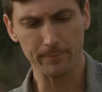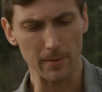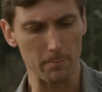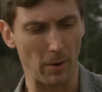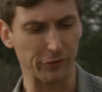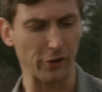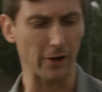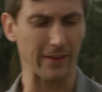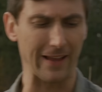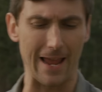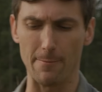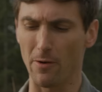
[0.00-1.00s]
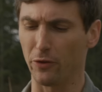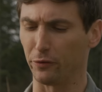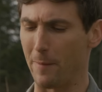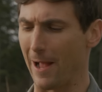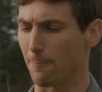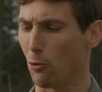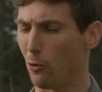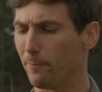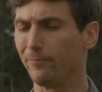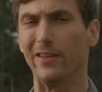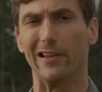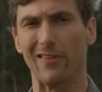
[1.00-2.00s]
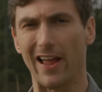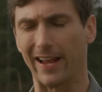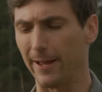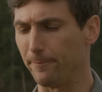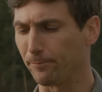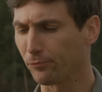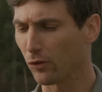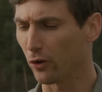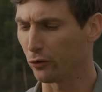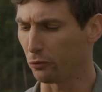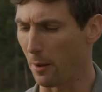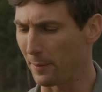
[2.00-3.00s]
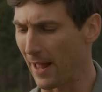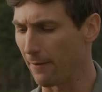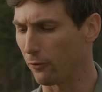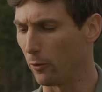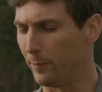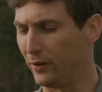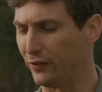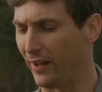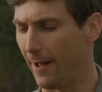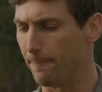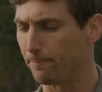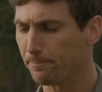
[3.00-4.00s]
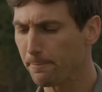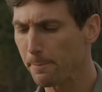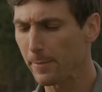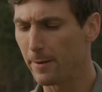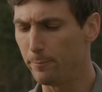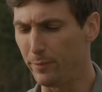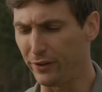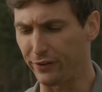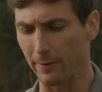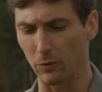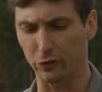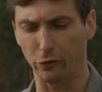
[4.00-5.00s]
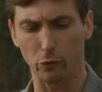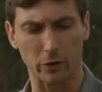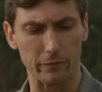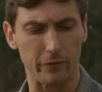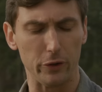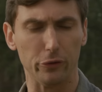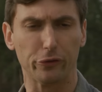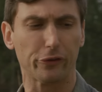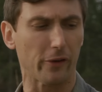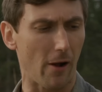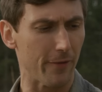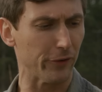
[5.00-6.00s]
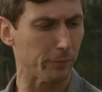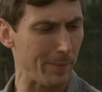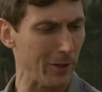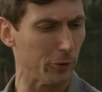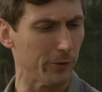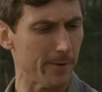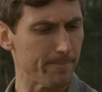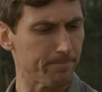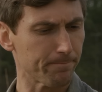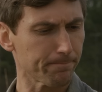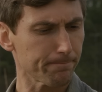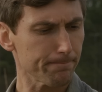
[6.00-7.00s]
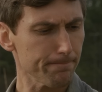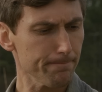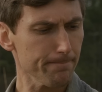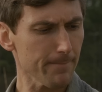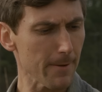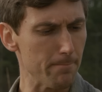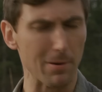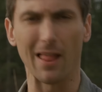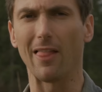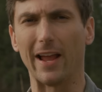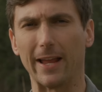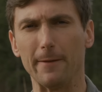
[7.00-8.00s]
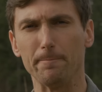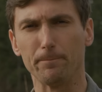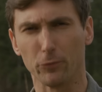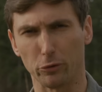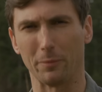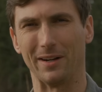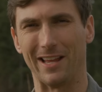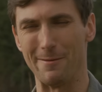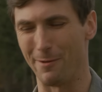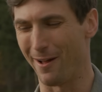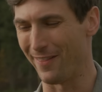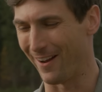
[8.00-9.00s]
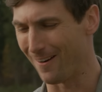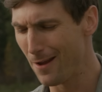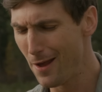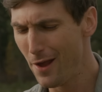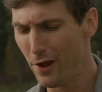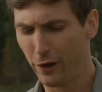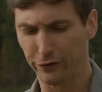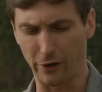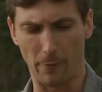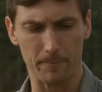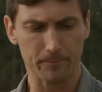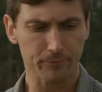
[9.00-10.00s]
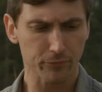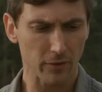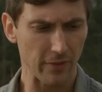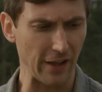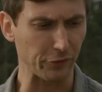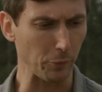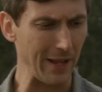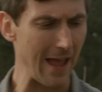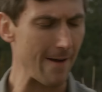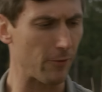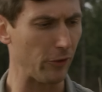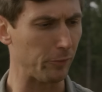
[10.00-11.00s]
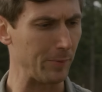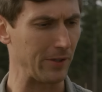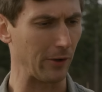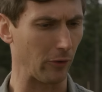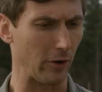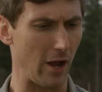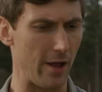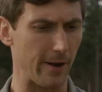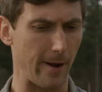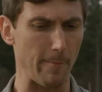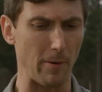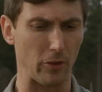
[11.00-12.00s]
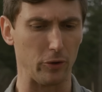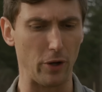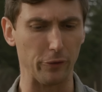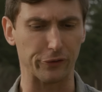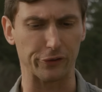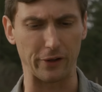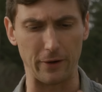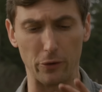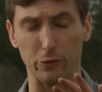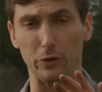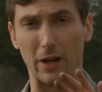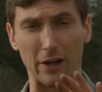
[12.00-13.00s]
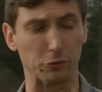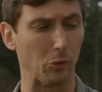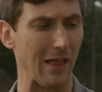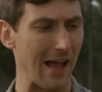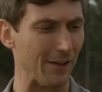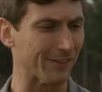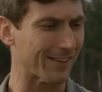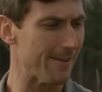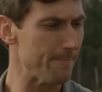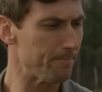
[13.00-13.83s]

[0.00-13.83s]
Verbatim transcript: The butt socket that came with this Magpul, didn't like it, swap it out for a BCM. BCM looks a little confused on this build, but I like it, so I'm gonna keep it on there. So that's what we have for this particular gun. A couple other notes because I know you guys will ask.